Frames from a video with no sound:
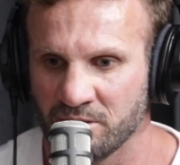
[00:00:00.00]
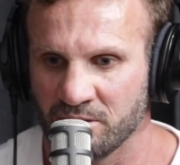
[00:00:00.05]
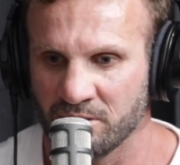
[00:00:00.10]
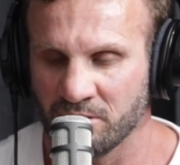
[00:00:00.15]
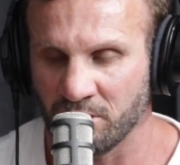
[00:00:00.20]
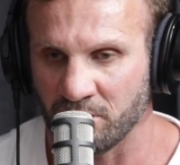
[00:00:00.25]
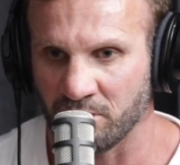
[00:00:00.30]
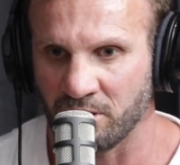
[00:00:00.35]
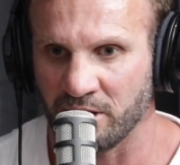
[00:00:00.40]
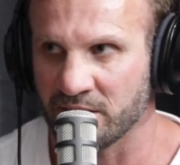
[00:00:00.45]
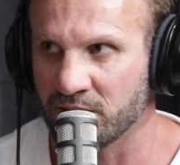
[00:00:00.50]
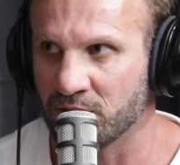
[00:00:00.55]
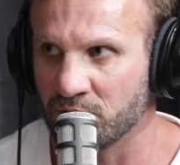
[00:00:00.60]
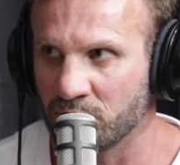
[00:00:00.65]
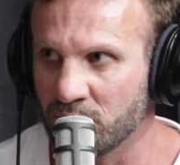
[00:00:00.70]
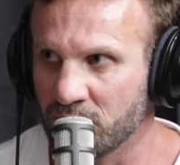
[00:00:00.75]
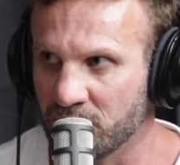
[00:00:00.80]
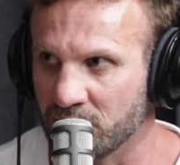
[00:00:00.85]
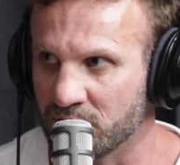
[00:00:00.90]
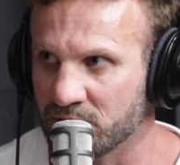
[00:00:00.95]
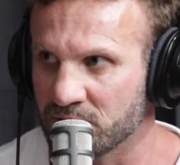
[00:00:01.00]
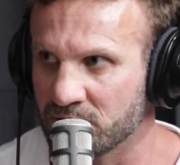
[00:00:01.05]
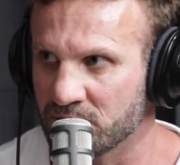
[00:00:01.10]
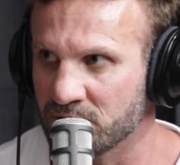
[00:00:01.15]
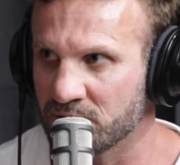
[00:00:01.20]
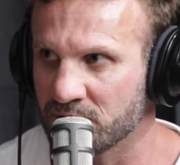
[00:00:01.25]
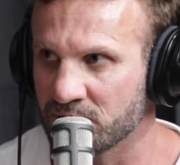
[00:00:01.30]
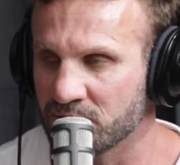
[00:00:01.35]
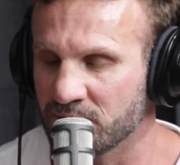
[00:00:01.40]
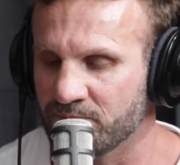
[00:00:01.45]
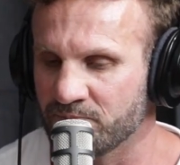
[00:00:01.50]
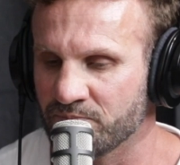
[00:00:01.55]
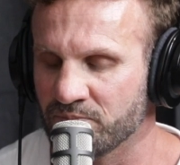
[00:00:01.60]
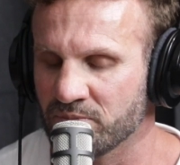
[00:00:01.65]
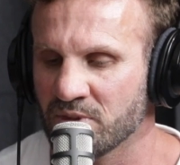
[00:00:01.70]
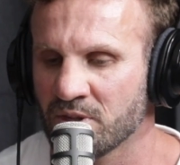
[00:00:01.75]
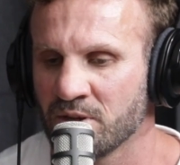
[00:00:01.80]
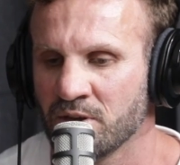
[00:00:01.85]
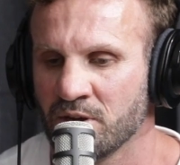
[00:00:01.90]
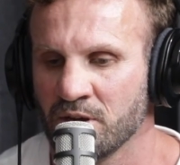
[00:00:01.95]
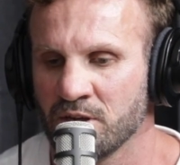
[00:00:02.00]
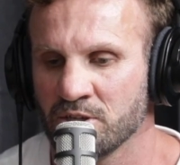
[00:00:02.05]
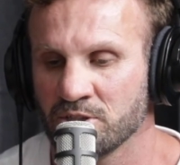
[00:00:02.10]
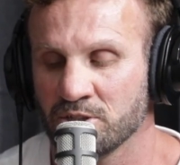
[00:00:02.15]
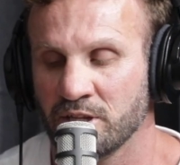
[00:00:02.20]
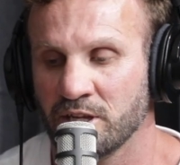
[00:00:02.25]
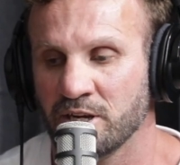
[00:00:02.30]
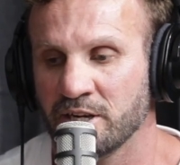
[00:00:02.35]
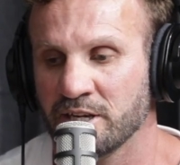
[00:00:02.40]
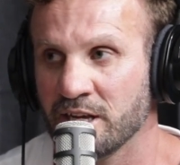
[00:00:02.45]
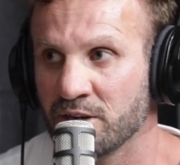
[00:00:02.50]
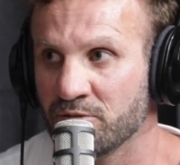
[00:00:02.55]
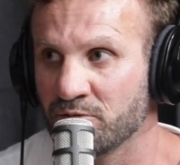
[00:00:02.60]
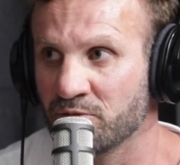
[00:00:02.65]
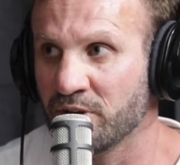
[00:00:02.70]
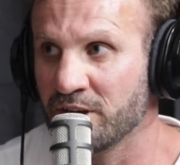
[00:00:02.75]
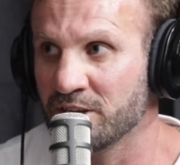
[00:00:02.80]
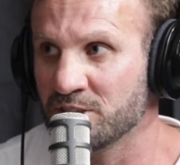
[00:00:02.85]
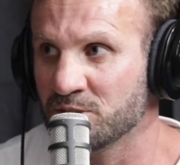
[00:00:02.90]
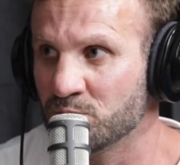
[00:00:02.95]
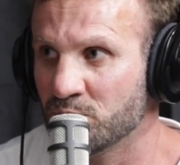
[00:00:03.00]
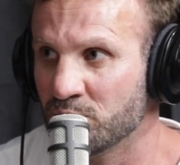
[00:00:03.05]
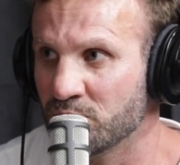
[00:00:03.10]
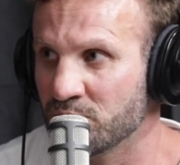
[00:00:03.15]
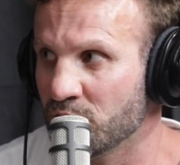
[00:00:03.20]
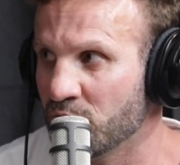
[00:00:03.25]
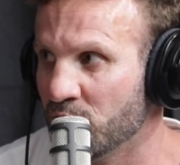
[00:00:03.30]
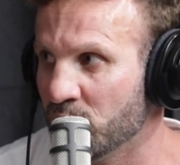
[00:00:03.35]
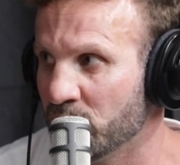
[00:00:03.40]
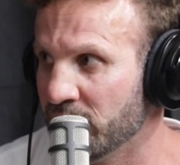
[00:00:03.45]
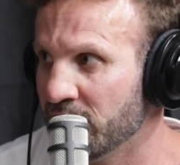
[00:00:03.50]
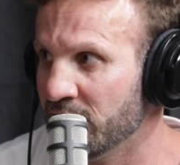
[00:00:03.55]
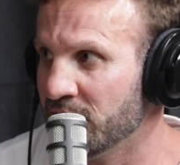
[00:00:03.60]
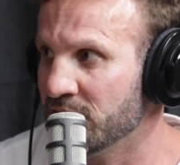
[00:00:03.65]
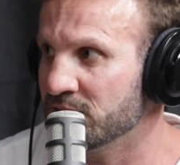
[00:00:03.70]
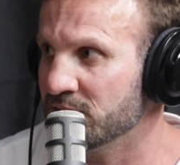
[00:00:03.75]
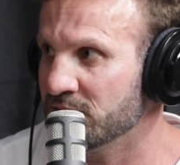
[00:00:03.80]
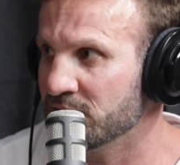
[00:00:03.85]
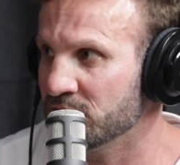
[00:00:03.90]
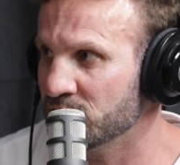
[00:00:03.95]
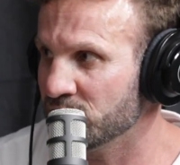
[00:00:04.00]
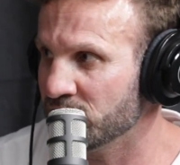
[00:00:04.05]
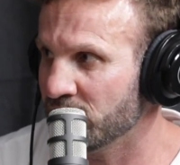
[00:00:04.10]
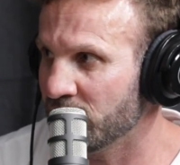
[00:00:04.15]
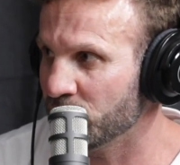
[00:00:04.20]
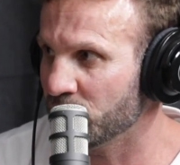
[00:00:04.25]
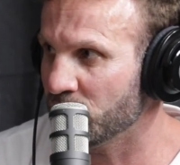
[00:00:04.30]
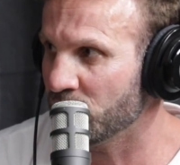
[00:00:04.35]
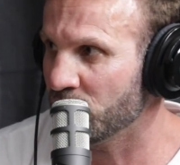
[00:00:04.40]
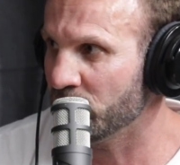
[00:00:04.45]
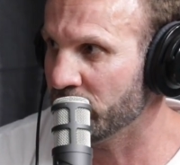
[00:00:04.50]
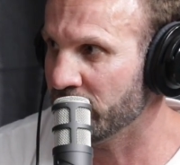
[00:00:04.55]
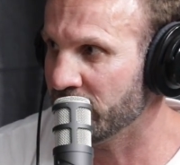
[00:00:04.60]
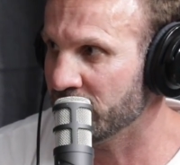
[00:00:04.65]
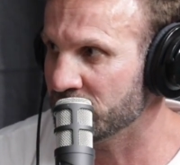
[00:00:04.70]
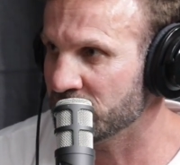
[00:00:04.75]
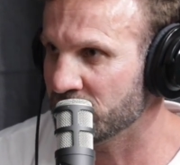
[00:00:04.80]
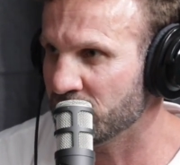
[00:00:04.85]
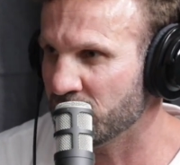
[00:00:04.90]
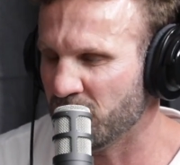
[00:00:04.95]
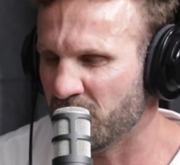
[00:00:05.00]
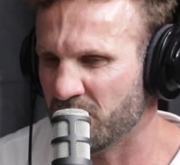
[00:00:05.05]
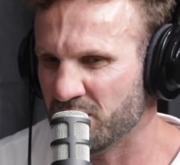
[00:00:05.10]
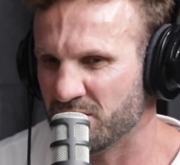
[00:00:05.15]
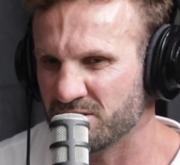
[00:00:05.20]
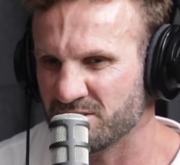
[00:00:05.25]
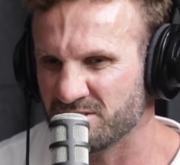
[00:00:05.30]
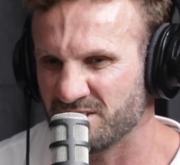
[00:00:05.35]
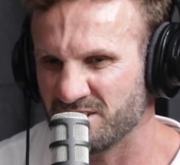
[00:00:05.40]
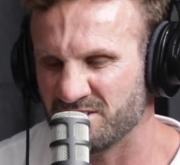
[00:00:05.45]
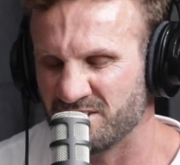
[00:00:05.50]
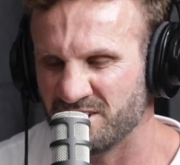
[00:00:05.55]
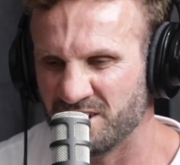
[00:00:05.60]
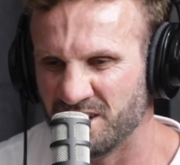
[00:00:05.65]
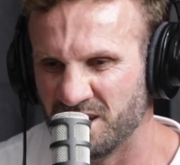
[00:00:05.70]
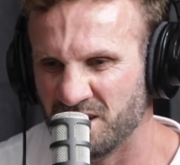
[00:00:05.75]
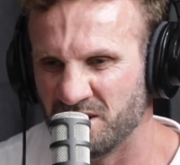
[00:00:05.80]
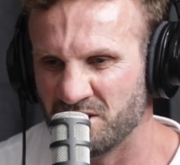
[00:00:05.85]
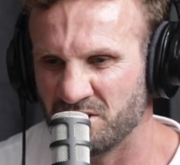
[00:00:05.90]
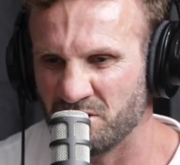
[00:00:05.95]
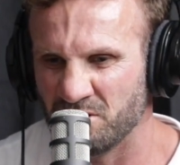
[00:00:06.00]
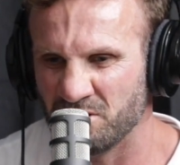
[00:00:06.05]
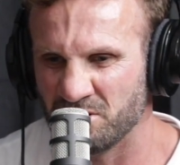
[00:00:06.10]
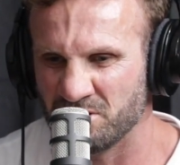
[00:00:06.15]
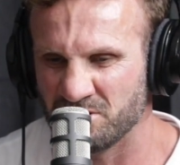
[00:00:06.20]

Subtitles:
oh, I can do this. So then I get Facebook comments, Instagram comments, oh, you're such an ego,